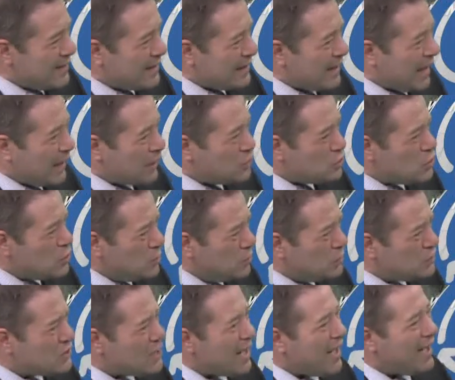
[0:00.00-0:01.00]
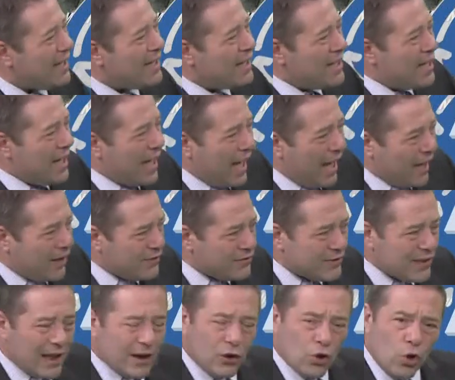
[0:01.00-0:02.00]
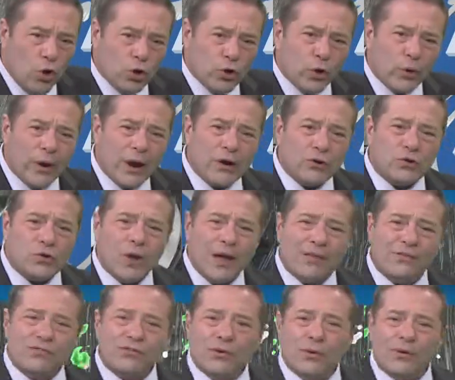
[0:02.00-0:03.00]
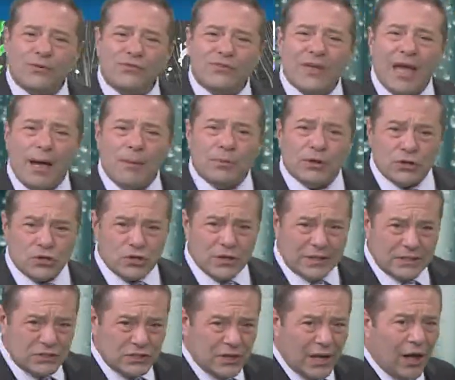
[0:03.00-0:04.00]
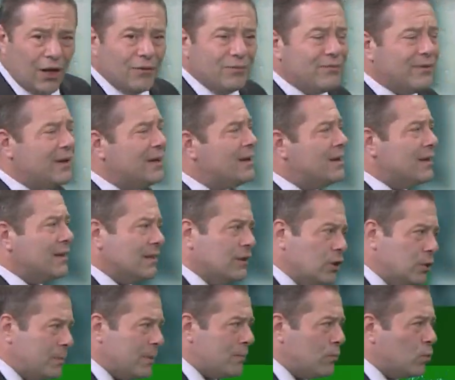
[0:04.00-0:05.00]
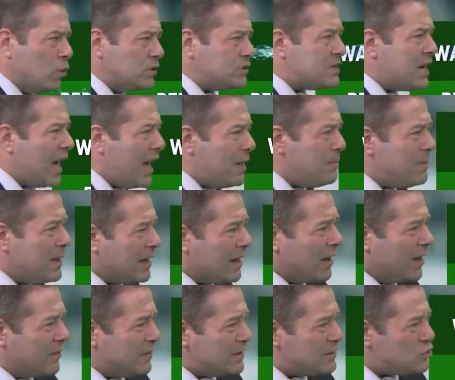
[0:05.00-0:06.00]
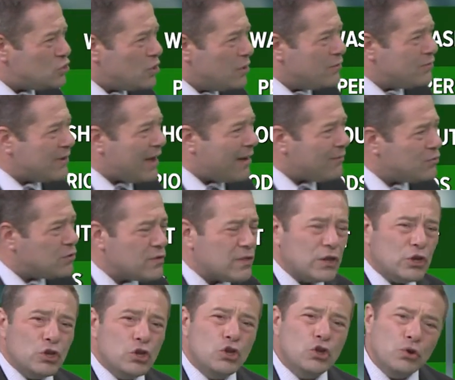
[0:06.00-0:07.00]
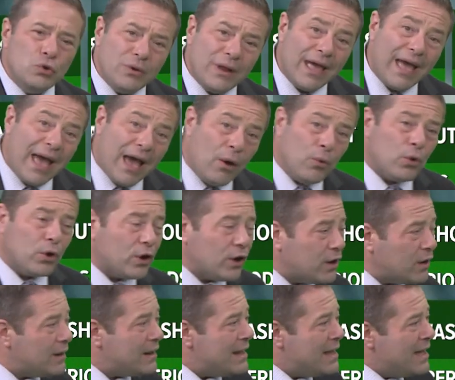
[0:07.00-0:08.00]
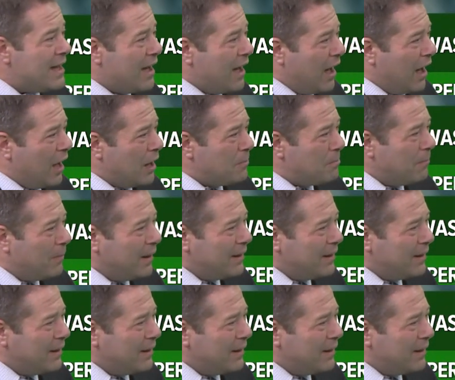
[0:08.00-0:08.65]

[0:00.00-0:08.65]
the day Tuesday as that colder air tries to establish itself little bit more timing on this shows after the noon hour on